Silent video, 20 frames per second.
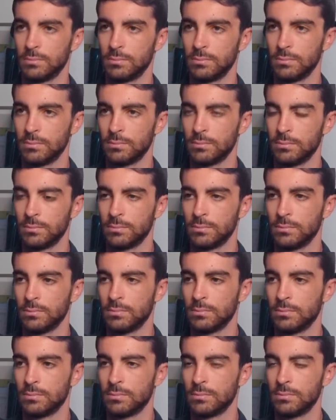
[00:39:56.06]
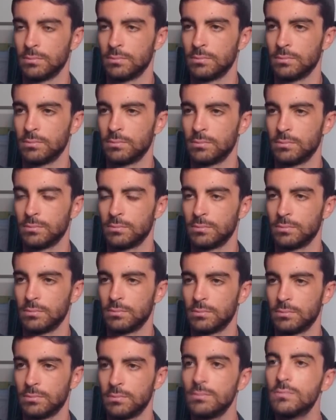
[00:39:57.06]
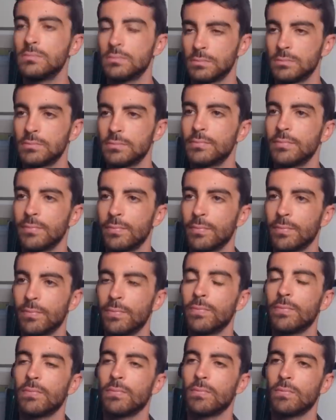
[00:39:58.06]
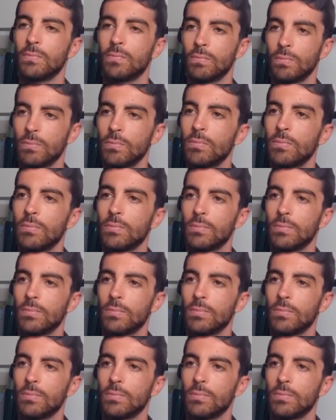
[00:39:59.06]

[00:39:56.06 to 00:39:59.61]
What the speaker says: This person isn't speaking.